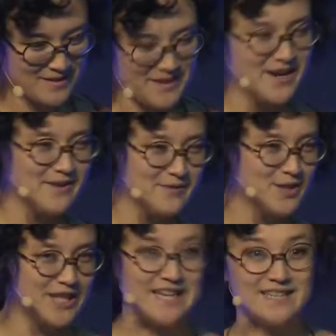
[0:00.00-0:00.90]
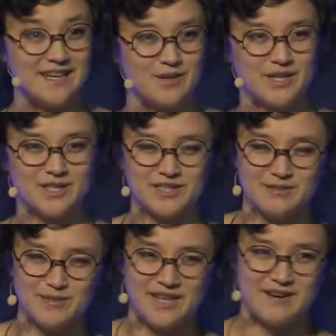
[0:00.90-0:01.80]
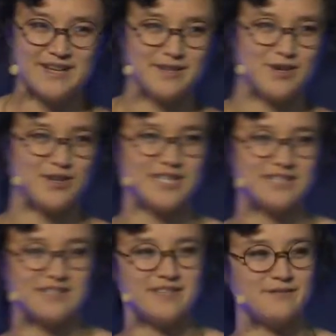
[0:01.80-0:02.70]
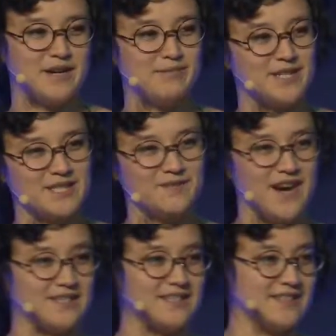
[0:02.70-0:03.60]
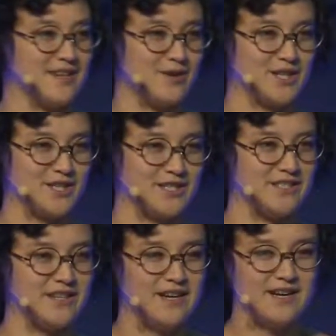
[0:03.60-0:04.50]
I first hated that question, but now I increasingly find myself asking that question